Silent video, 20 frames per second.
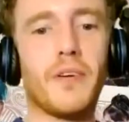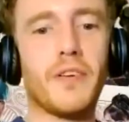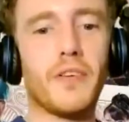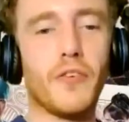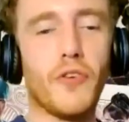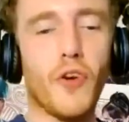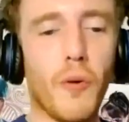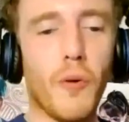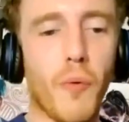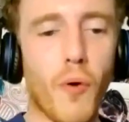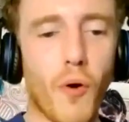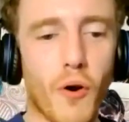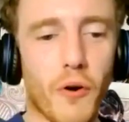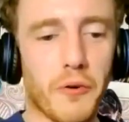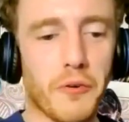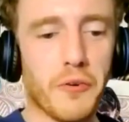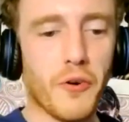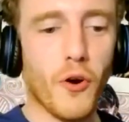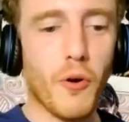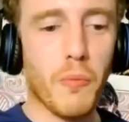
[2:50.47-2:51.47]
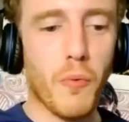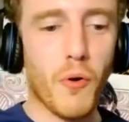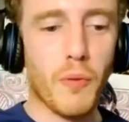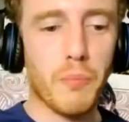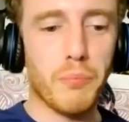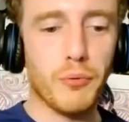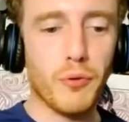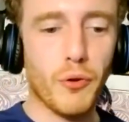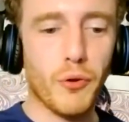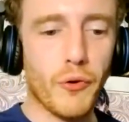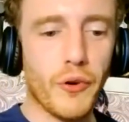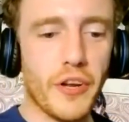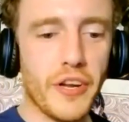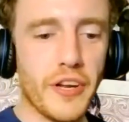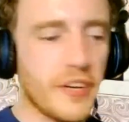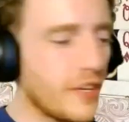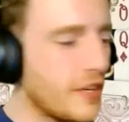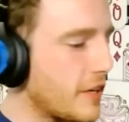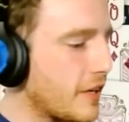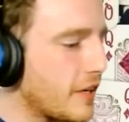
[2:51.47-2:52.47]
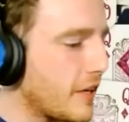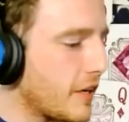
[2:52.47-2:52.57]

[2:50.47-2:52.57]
No more blurry,